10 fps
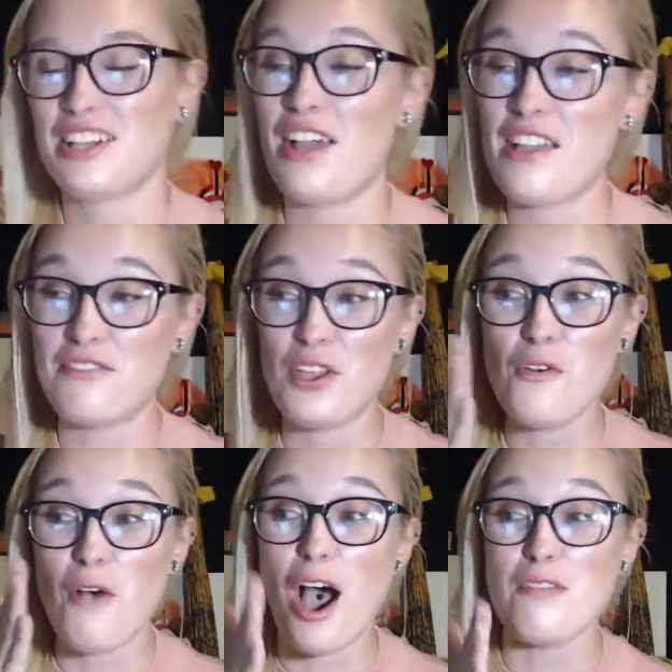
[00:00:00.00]
So if
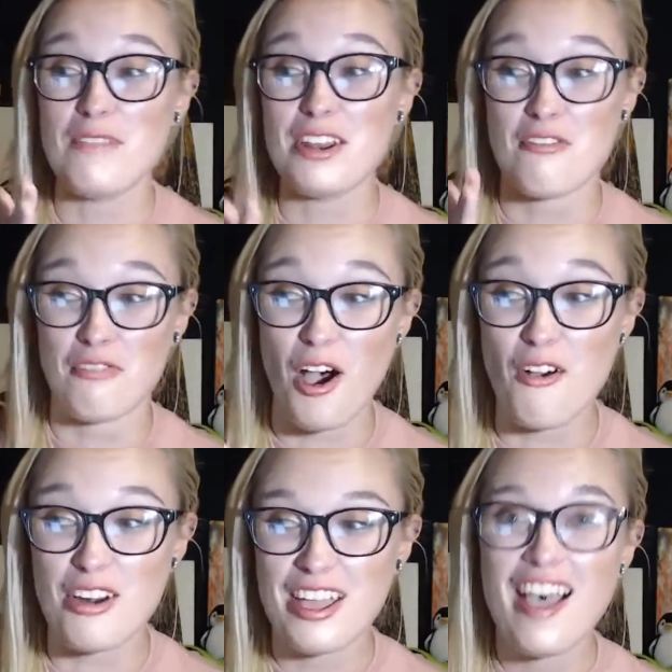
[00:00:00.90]
you want me to
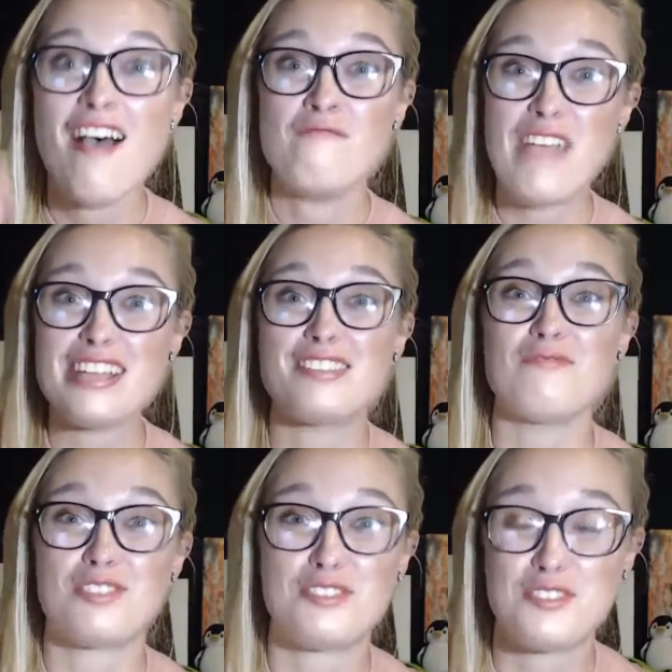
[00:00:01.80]
vote, make
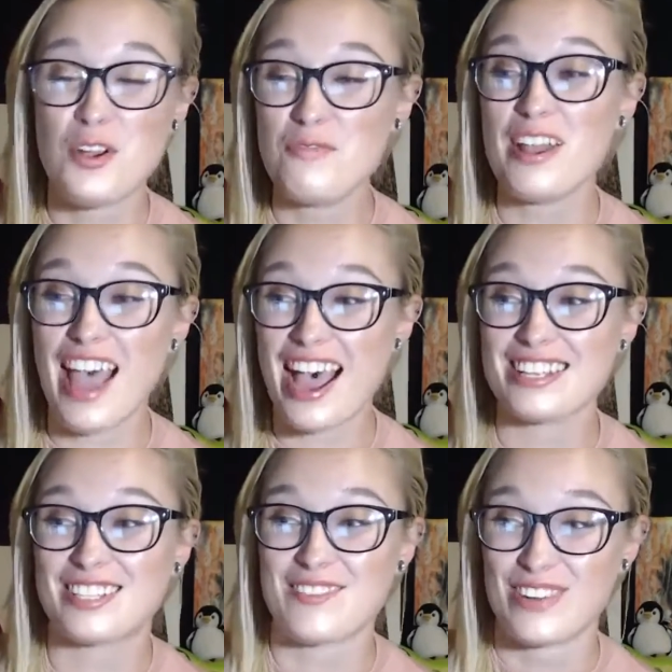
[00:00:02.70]
some stupid
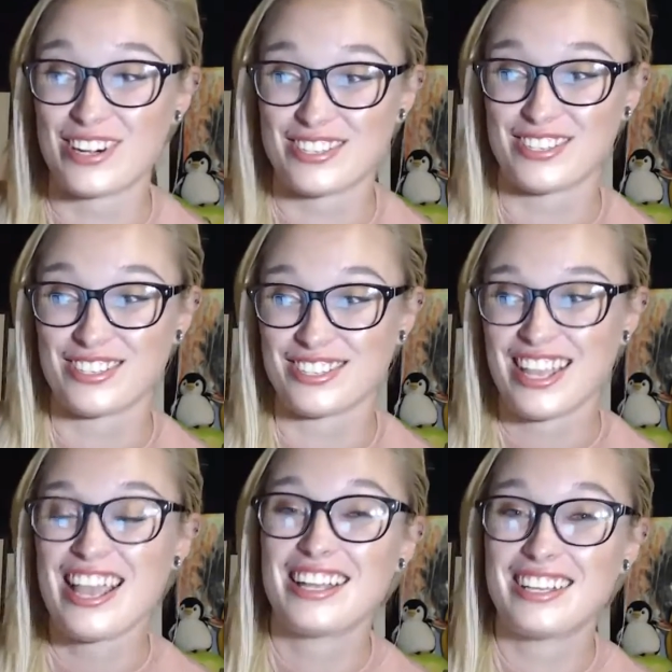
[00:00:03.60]
ass
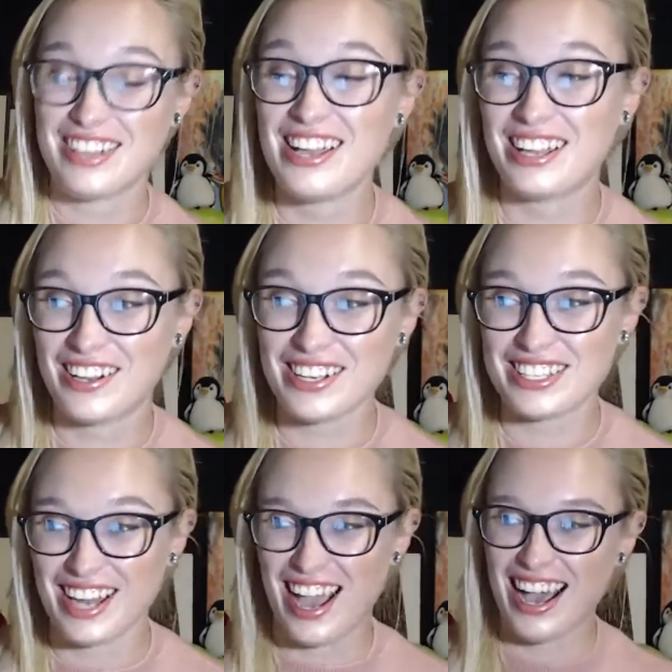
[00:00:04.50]
commercials.
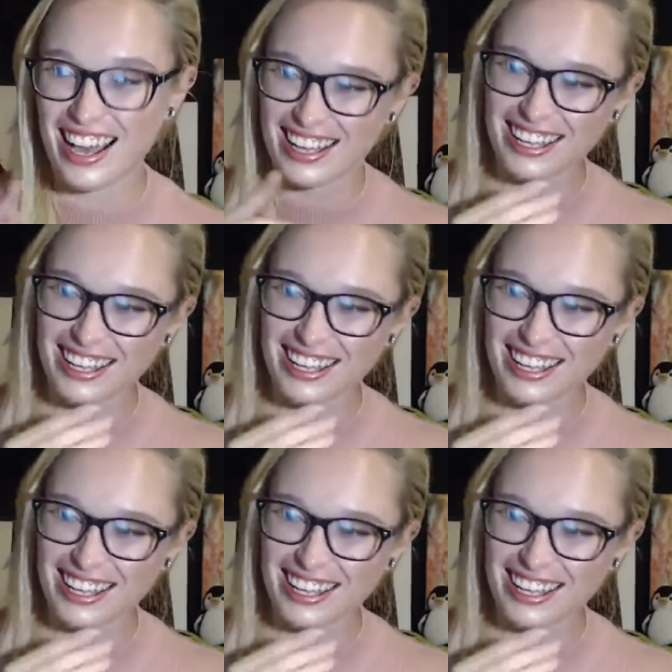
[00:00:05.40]
Good job.